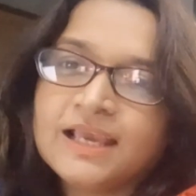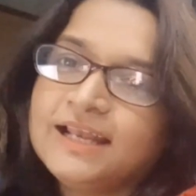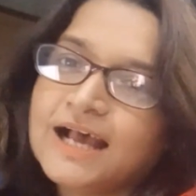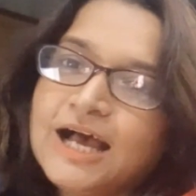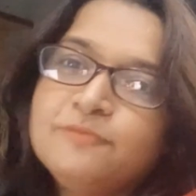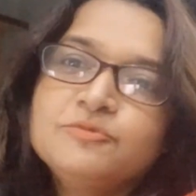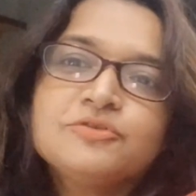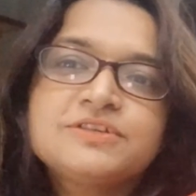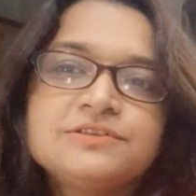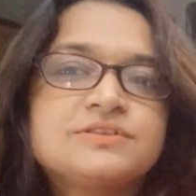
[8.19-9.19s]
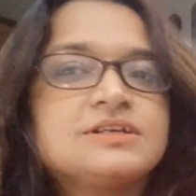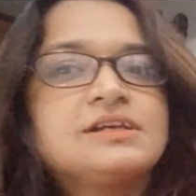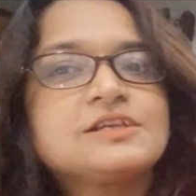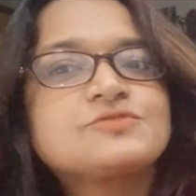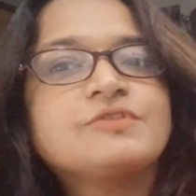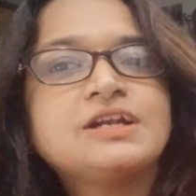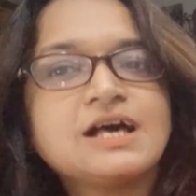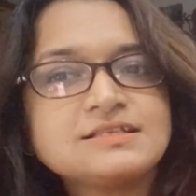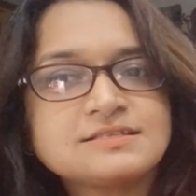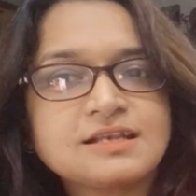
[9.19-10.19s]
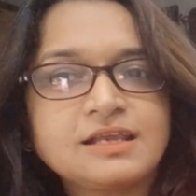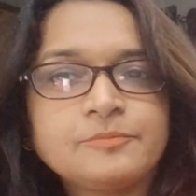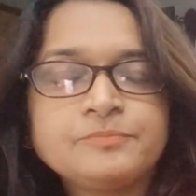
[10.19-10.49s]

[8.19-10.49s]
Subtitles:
And I'm your teacher Kishwar Nazli.